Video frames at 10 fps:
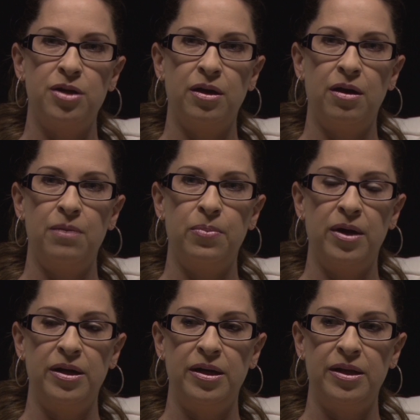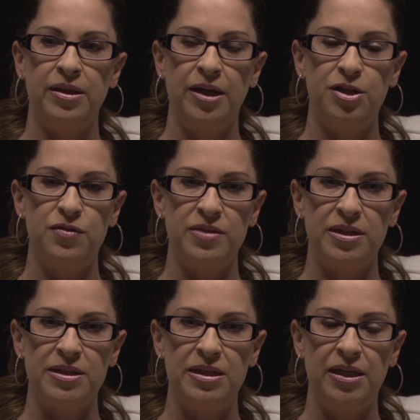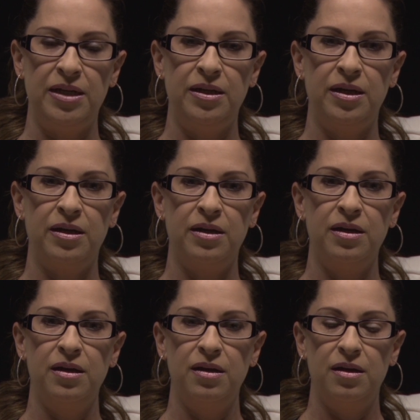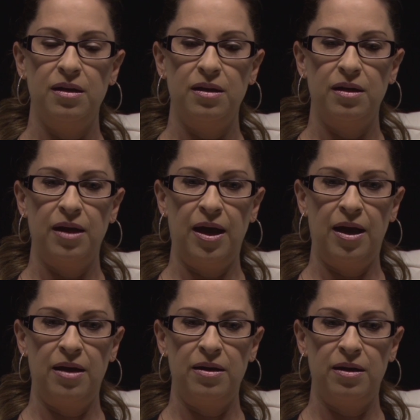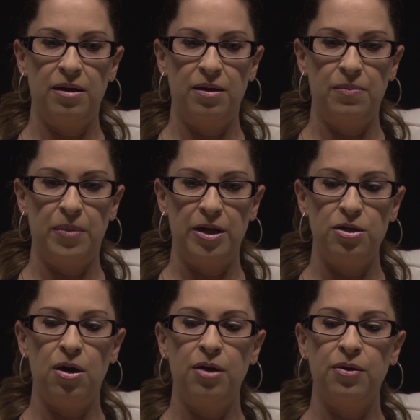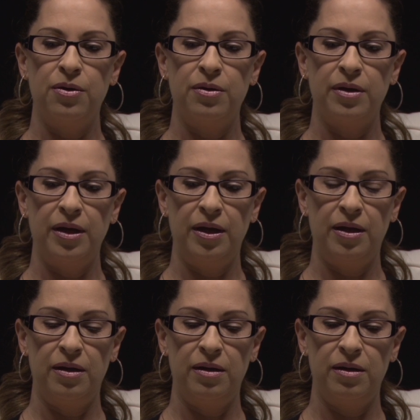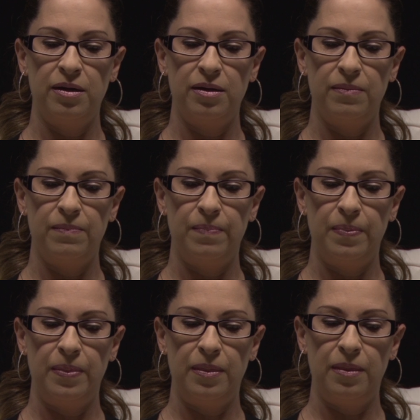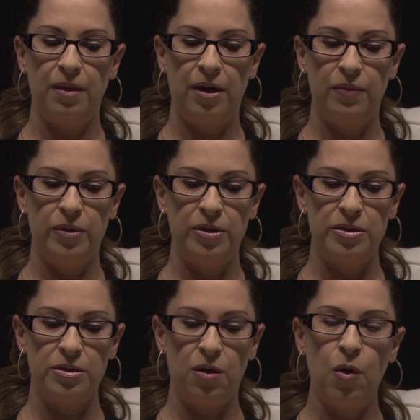I got pregnant at the age of 16 and had my daughter, and I was